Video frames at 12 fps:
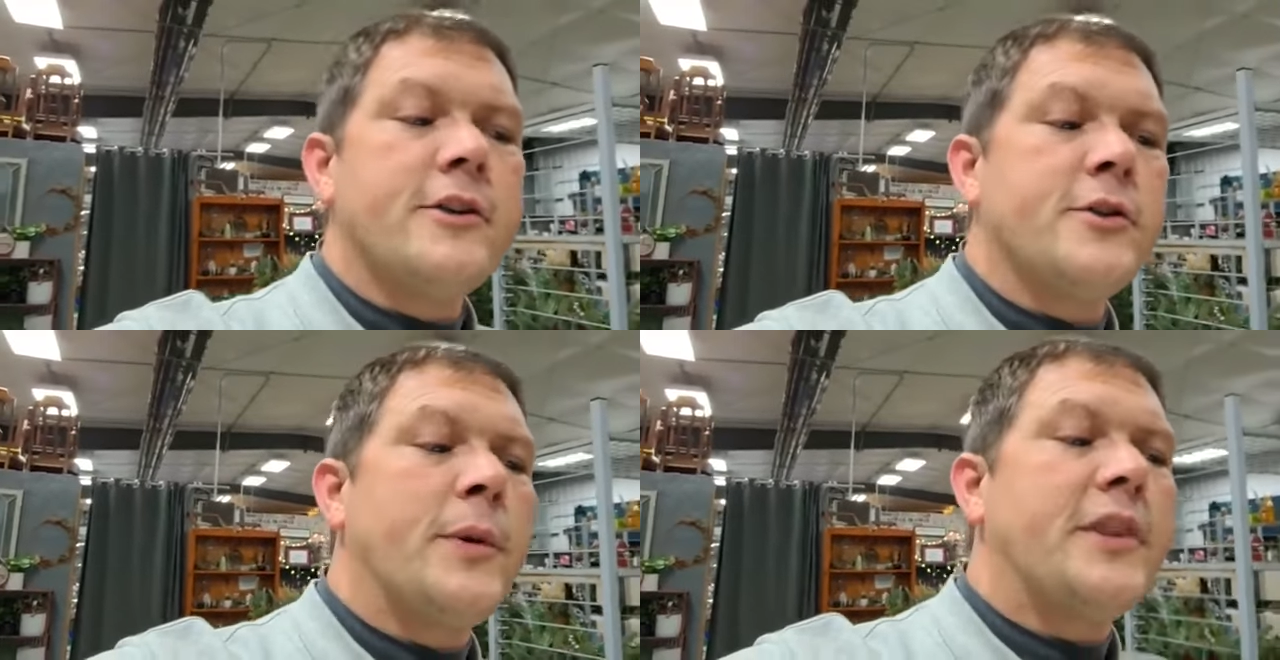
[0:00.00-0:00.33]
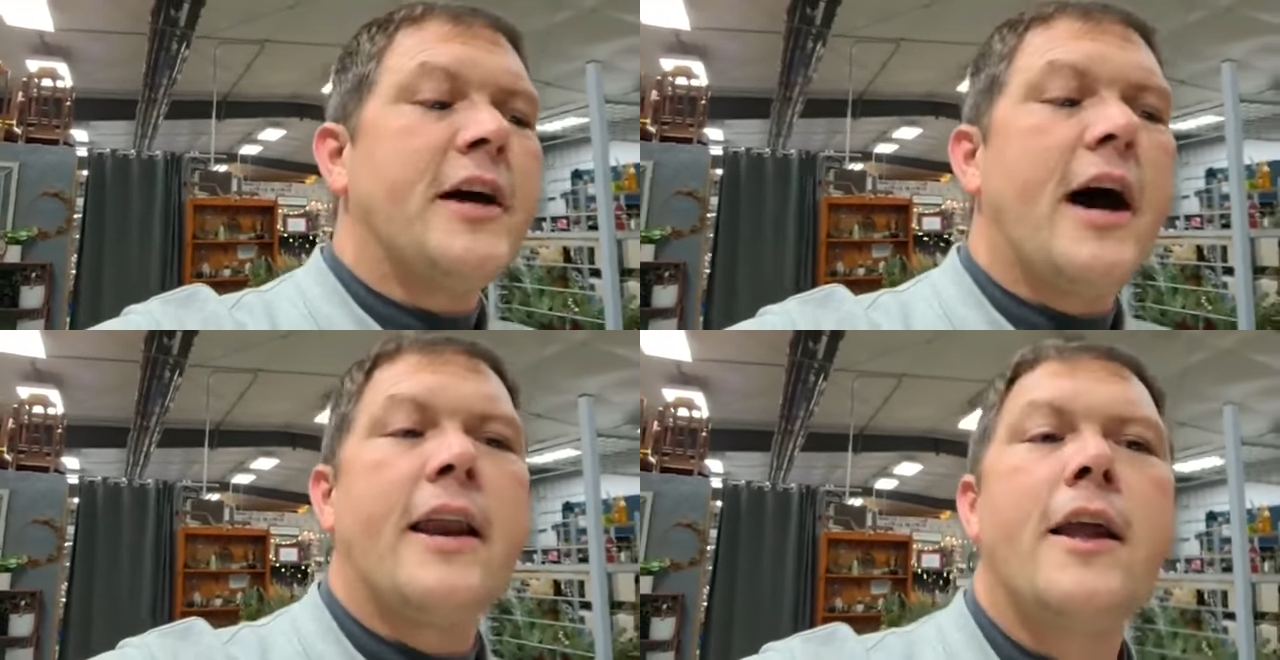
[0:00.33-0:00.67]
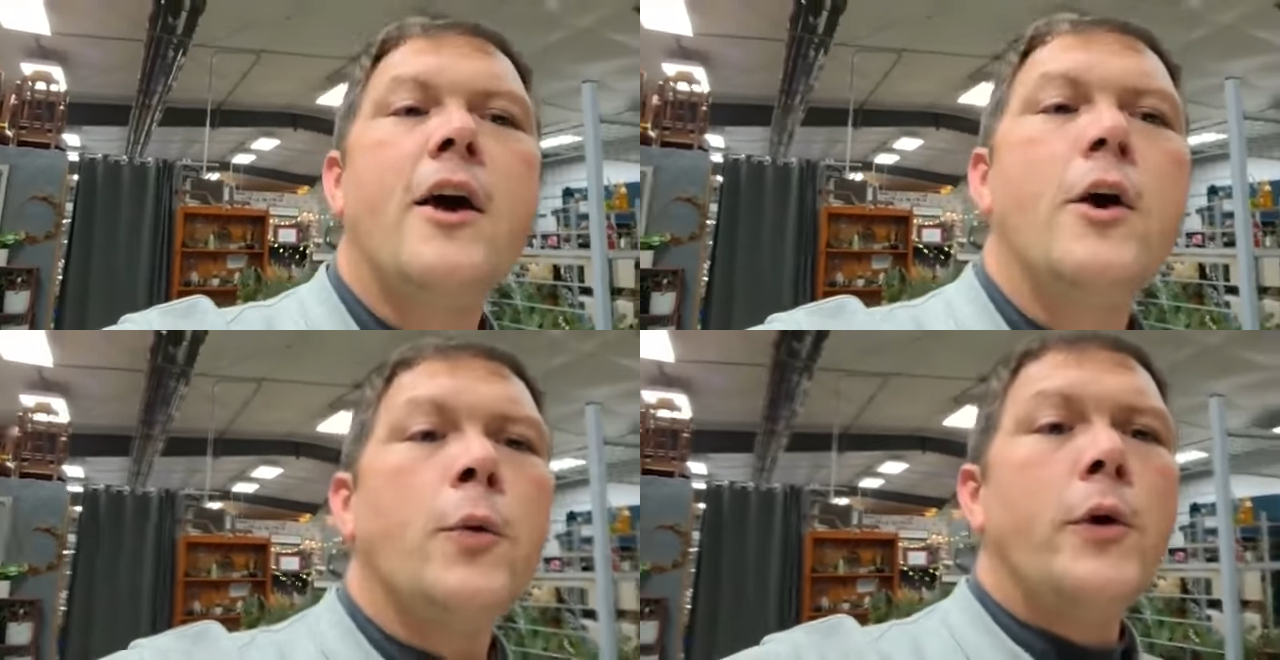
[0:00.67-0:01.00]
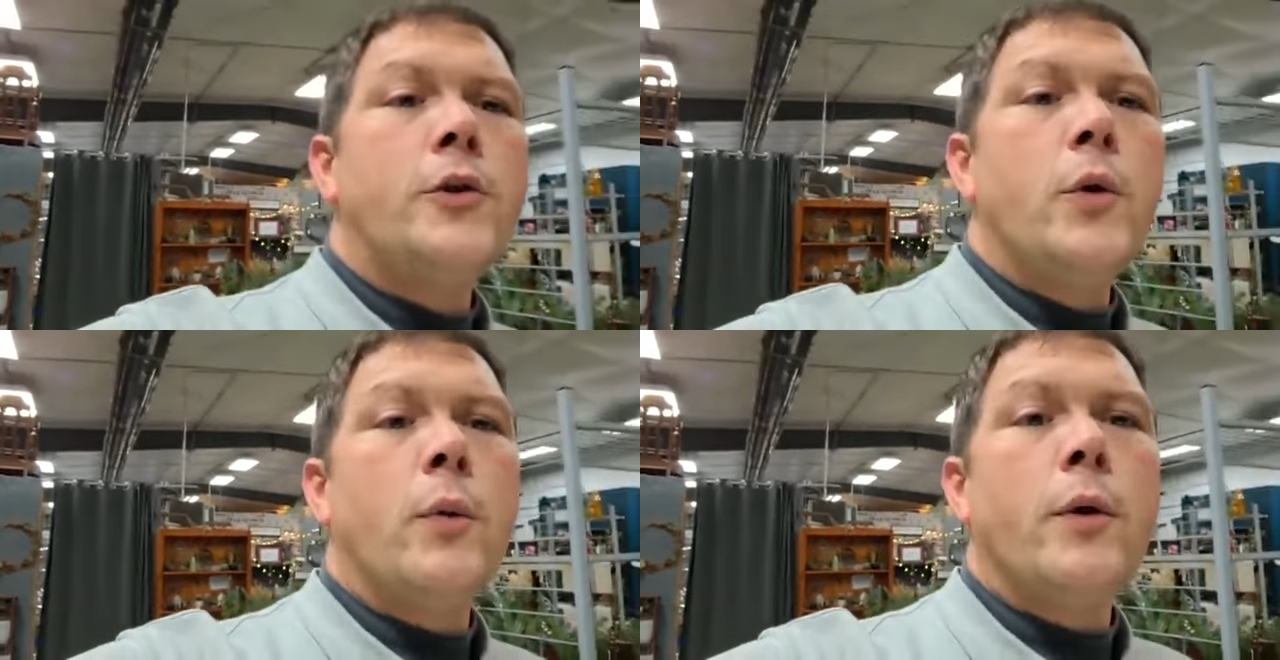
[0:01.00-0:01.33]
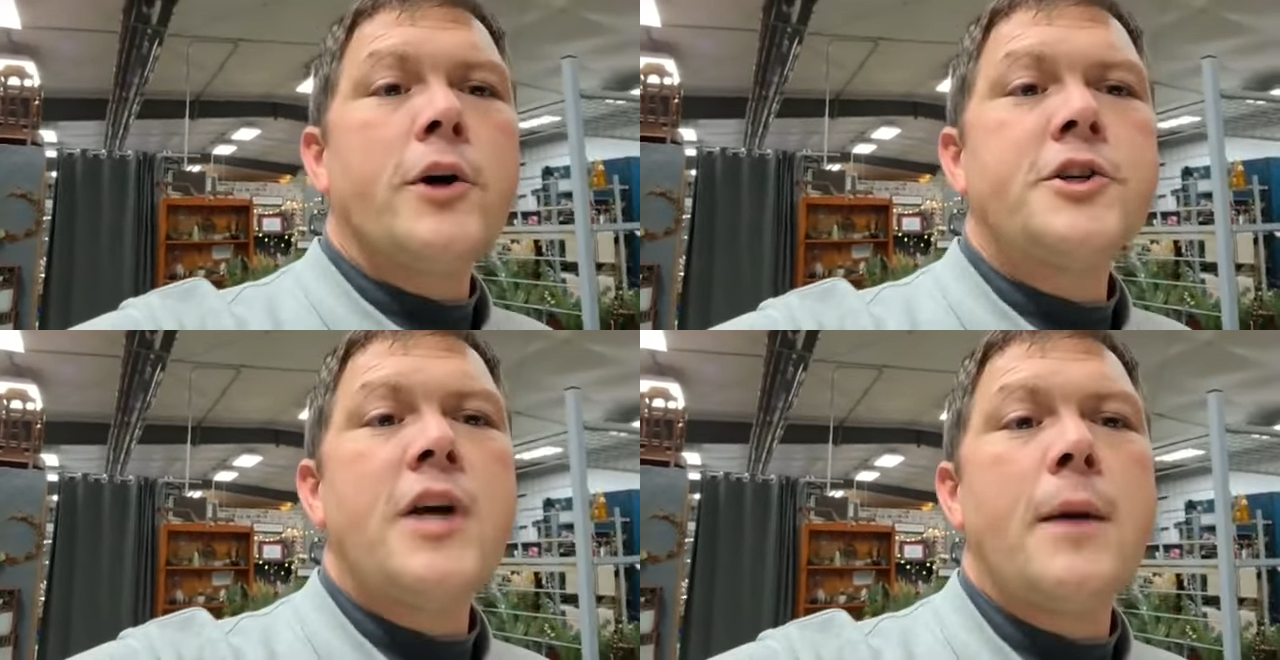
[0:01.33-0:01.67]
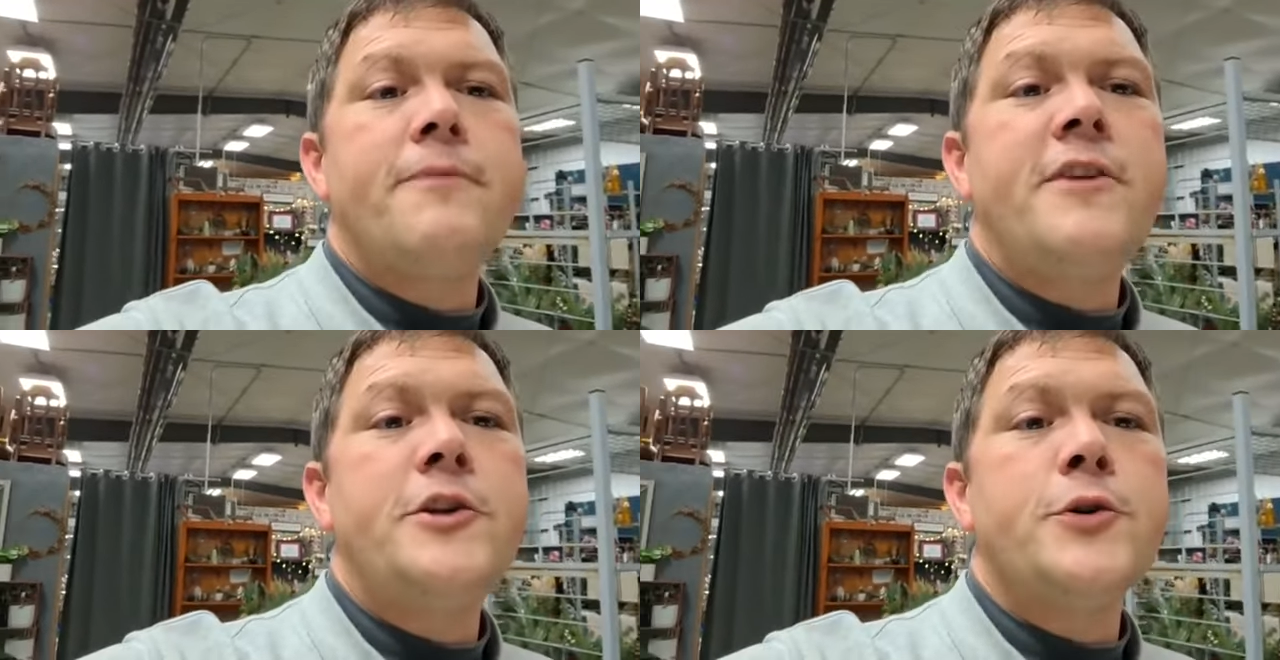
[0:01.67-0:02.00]
So we thought we'd do a workshop
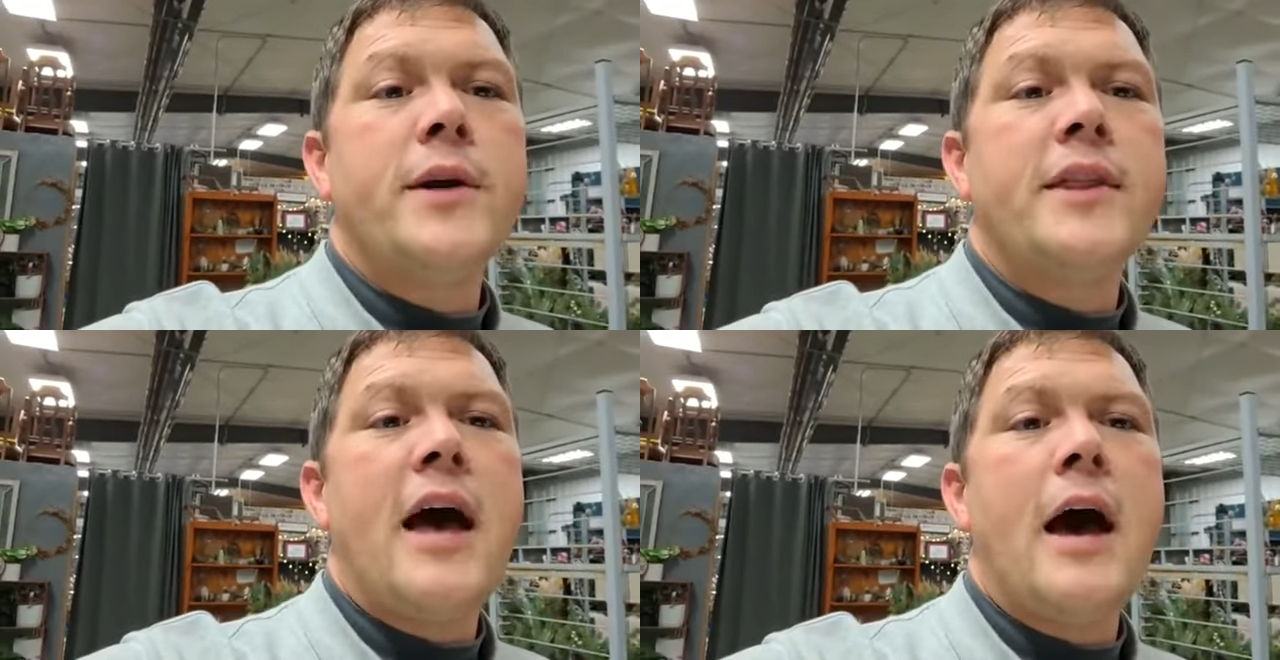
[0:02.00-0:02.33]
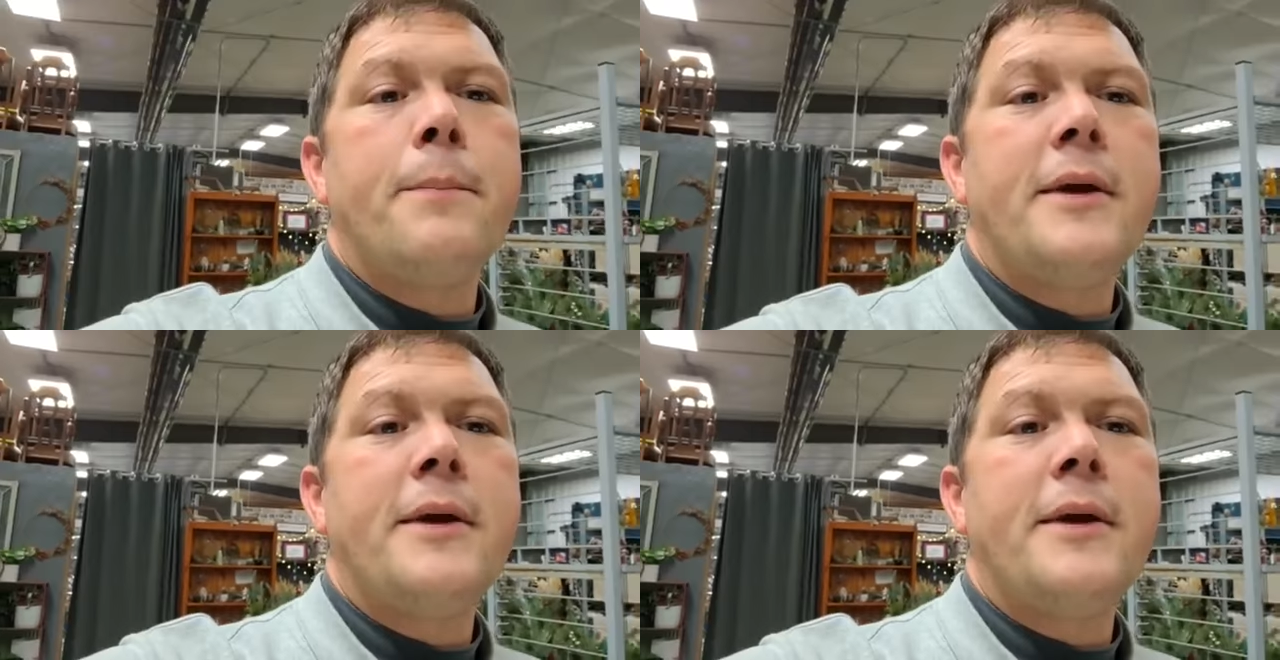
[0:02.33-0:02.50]
featuring that,